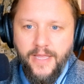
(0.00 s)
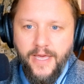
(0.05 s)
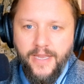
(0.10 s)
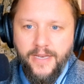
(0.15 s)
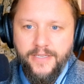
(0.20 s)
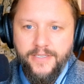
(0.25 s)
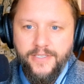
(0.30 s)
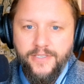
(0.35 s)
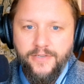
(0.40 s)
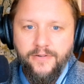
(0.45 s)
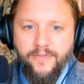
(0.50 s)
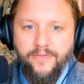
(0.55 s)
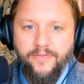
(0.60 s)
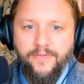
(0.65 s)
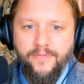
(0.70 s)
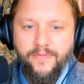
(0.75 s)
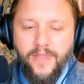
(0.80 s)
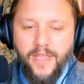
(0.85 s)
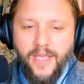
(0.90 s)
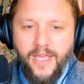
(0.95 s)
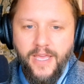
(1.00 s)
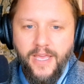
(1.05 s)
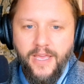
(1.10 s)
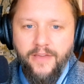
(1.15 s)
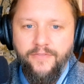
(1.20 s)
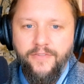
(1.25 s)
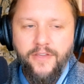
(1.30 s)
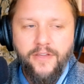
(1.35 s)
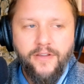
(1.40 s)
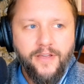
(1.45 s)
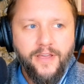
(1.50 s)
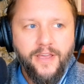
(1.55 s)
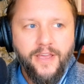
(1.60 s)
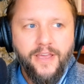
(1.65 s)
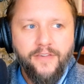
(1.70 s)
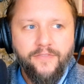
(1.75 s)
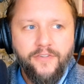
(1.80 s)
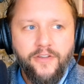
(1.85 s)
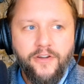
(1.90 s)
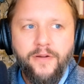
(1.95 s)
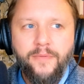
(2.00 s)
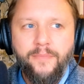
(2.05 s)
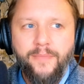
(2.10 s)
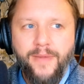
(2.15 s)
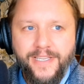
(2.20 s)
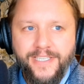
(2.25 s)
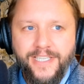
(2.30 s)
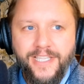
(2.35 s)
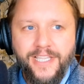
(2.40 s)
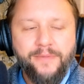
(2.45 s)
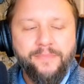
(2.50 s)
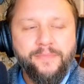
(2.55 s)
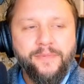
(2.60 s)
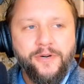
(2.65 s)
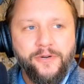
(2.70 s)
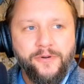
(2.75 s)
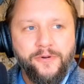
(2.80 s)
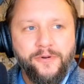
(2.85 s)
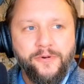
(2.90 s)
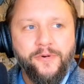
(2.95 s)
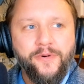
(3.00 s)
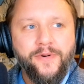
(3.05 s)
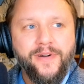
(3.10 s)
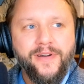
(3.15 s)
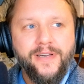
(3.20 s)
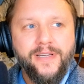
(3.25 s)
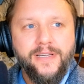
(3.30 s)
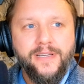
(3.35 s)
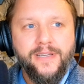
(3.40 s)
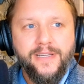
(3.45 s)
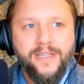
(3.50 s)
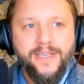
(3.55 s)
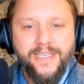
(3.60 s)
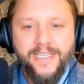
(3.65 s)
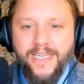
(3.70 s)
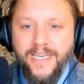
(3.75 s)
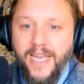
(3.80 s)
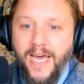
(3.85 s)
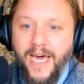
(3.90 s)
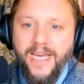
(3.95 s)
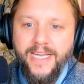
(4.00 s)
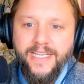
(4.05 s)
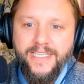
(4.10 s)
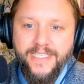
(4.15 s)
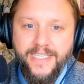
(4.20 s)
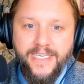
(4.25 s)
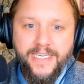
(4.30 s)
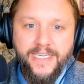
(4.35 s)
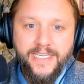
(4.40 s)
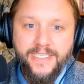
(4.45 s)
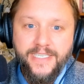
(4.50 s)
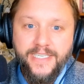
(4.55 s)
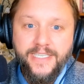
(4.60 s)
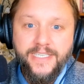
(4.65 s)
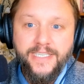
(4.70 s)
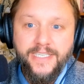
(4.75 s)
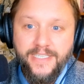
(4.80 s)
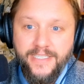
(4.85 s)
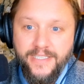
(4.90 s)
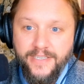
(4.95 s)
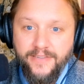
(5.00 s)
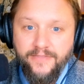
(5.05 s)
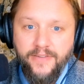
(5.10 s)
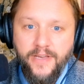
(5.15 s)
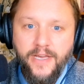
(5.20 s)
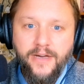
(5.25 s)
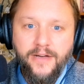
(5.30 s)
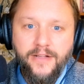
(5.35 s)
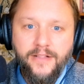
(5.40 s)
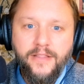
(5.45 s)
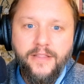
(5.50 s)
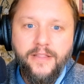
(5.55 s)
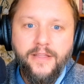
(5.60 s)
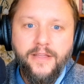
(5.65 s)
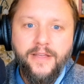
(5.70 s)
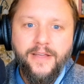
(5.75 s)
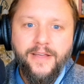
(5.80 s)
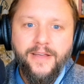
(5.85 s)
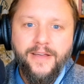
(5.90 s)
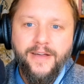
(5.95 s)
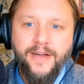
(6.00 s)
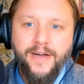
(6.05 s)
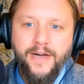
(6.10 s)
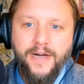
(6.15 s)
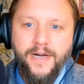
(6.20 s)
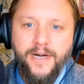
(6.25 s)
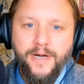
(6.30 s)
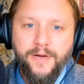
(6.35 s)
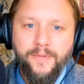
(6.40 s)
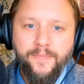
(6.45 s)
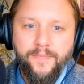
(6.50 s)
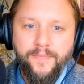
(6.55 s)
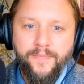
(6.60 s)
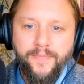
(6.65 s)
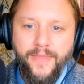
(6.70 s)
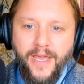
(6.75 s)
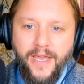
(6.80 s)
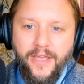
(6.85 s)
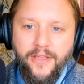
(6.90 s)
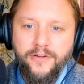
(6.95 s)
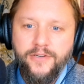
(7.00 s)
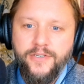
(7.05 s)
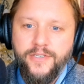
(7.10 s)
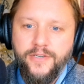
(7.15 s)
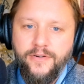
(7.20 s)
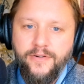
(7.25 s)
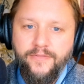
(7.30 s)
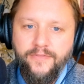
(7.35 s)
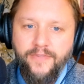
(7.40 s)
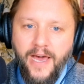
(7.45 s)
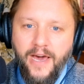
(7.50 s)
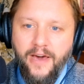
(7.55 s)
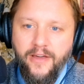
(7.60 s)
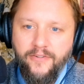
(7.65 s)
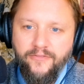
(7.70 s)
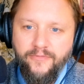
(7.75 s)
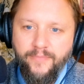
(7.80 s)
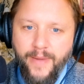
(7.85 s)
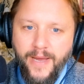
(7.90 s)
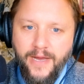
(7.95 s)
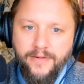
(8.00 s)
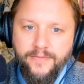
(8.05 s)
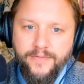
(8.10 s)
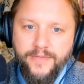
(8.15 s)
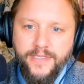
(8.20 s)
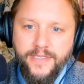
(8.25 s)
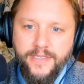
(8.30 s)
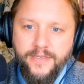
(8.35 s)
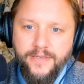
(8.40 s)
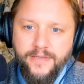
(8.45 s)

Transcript: sort of, if you're a Muslim who denies the existence of hell, that you're sort of out of bounds.